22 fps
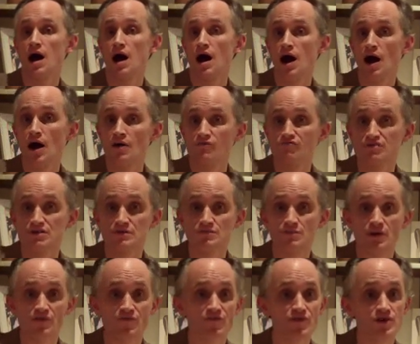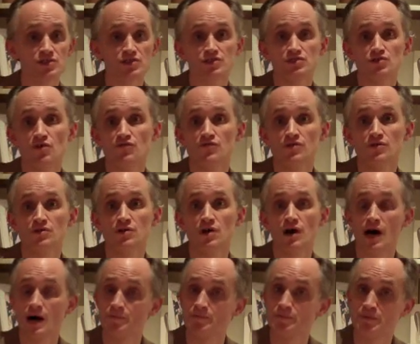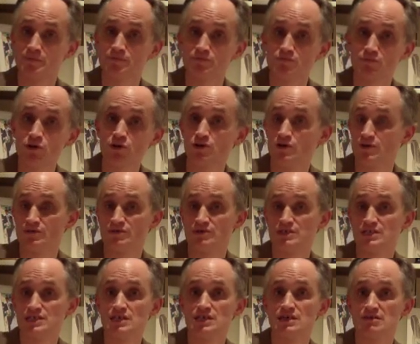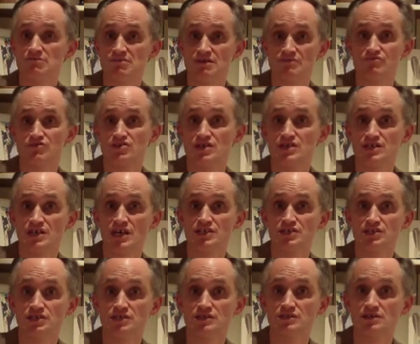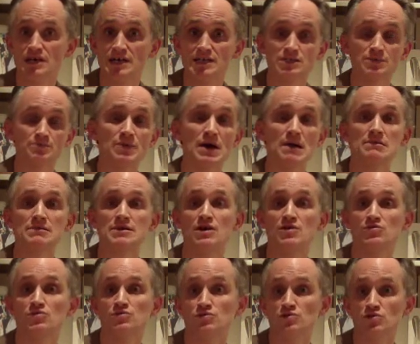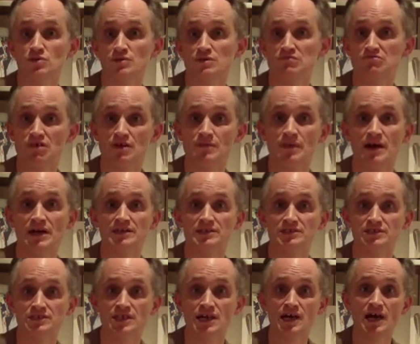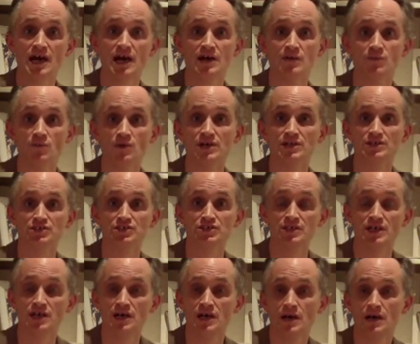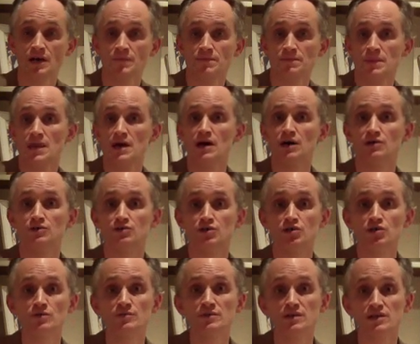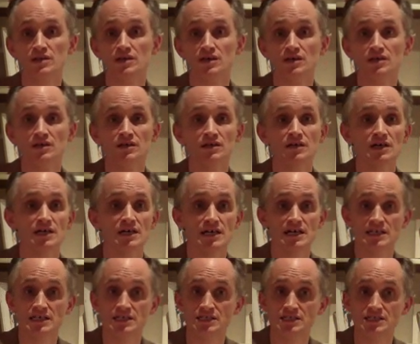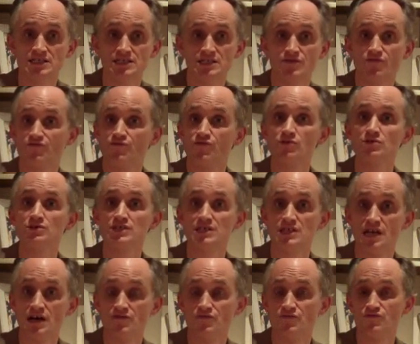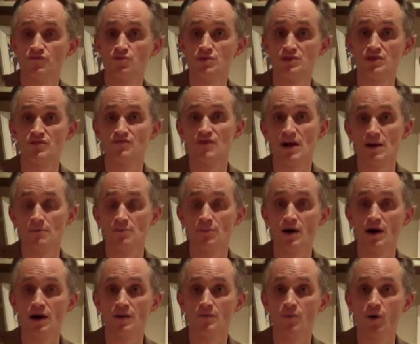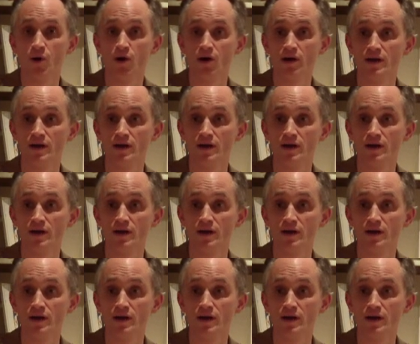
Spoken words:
I've written my first novel, seeking representation. It's a paranormal romance in which a human girl falls in love with a vampire boy.